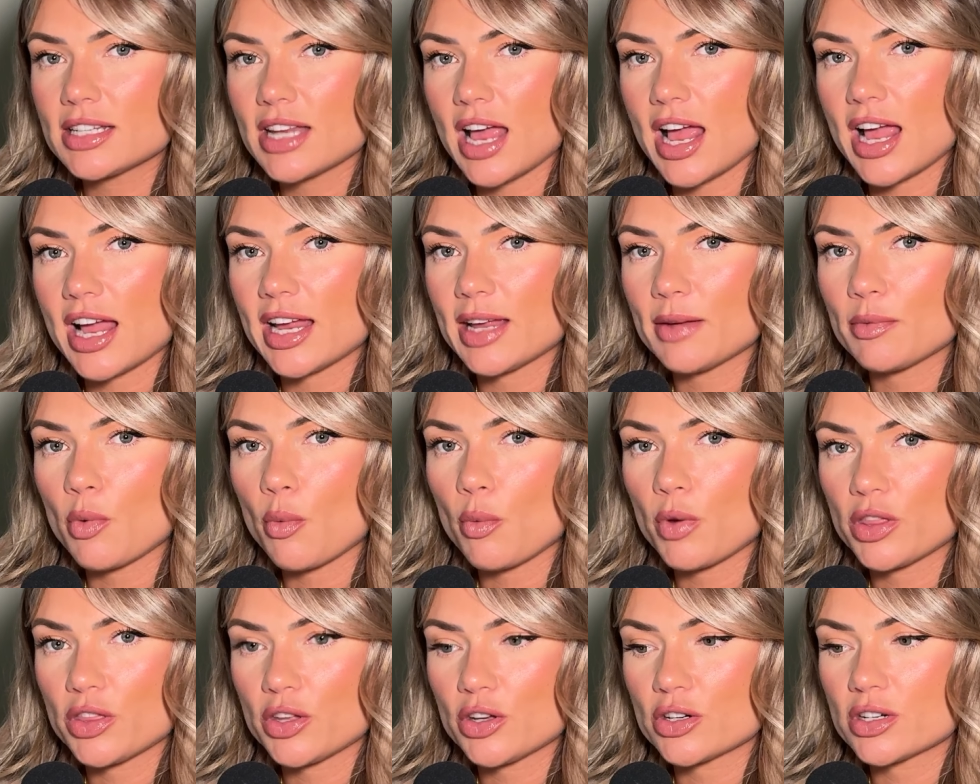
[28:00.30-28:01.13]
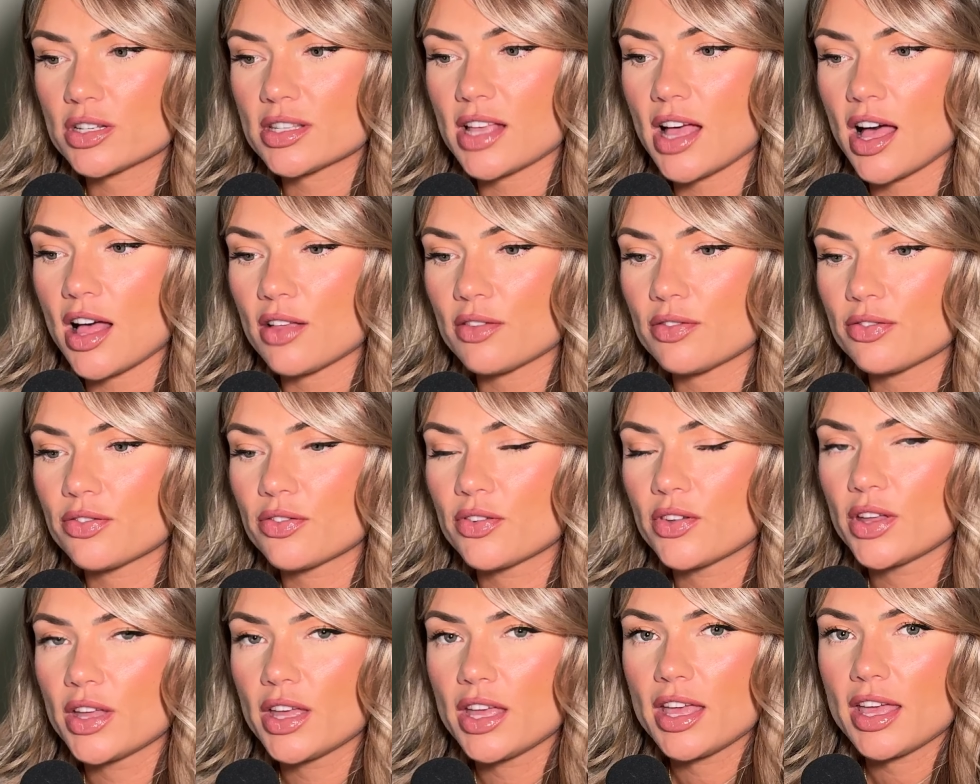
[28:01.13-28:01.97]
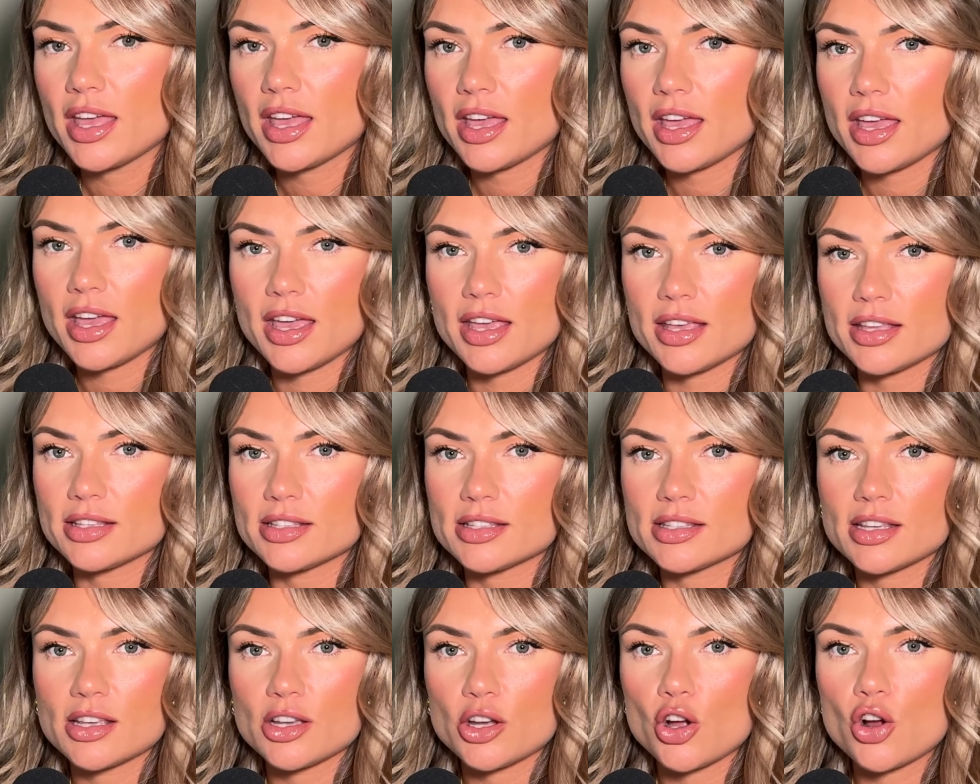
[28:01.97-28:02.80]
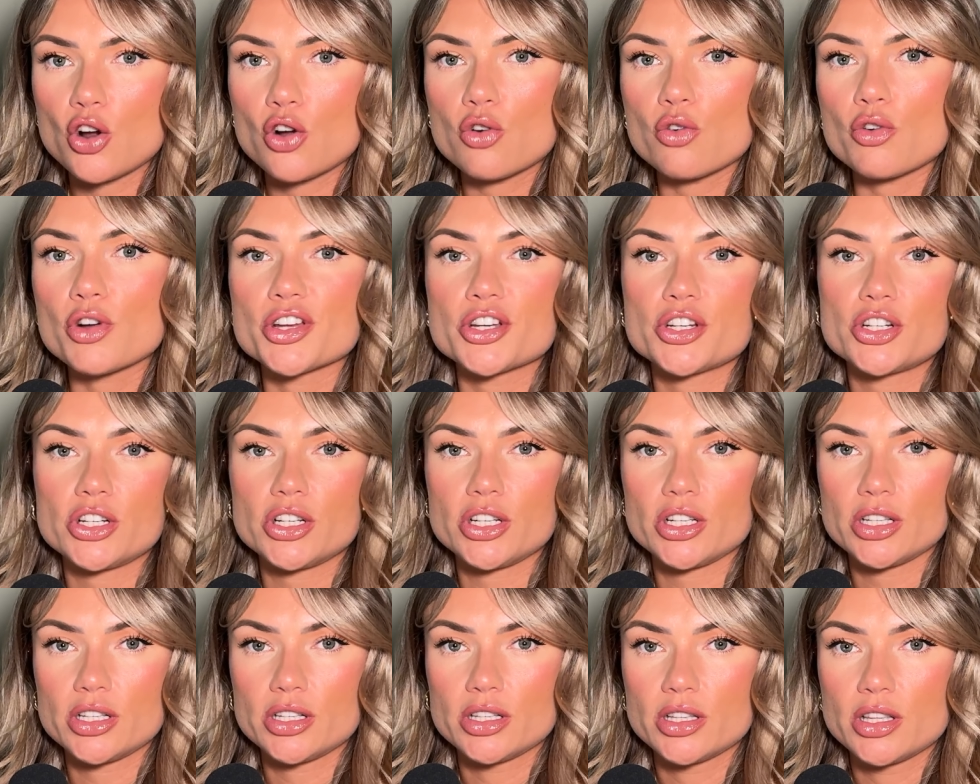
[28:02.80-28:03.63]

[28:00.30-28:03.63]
time with yourself is crucial